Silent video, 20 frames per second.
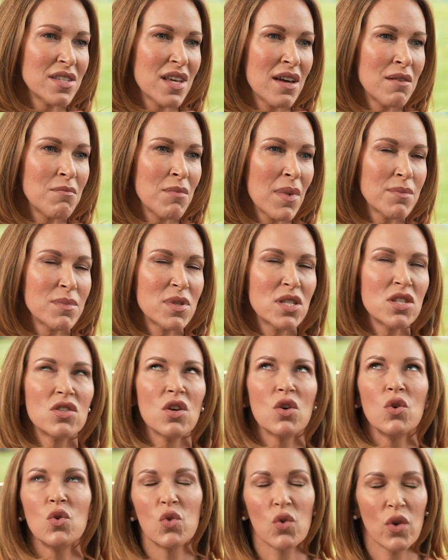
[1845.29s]
I'm
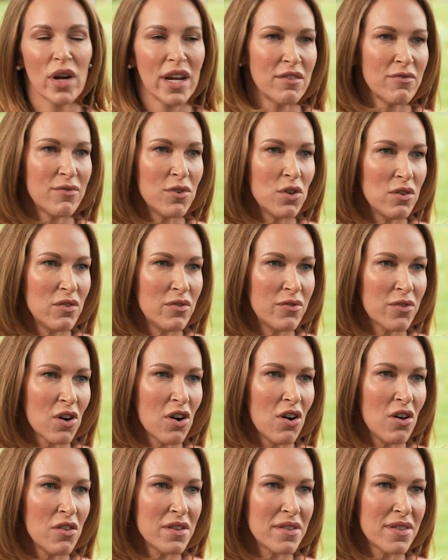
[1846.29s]
so grateful for
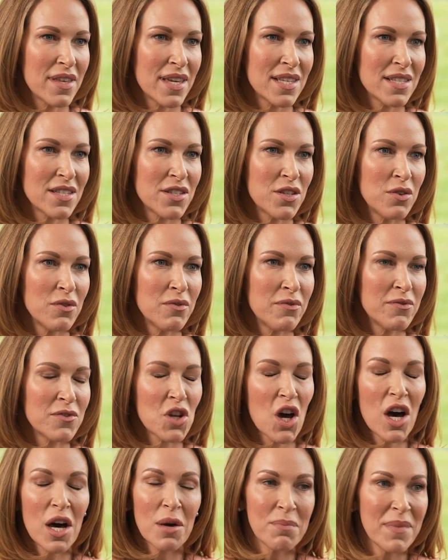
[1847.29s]
all the things you've
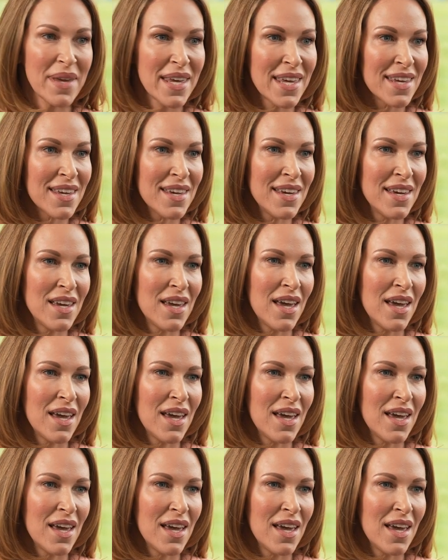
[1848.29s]
taught me